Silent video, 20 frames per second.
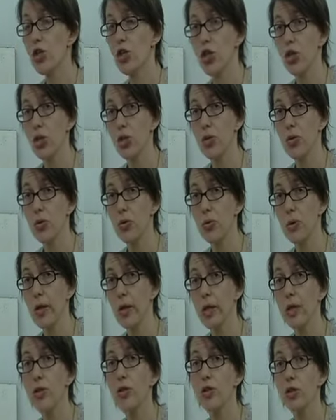
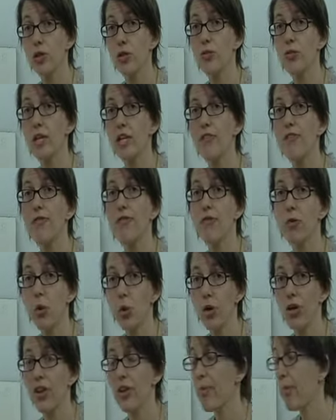2 to the
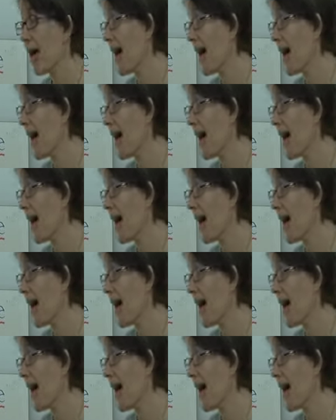4th